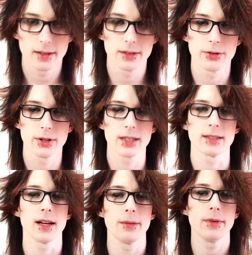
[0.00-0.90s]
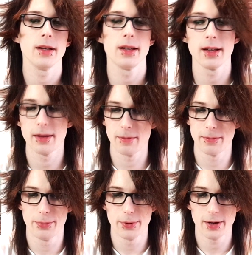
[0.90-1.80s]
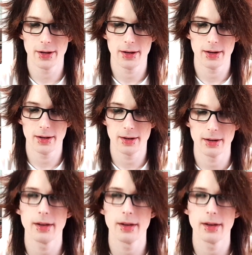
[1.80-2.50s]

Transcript: during his time. But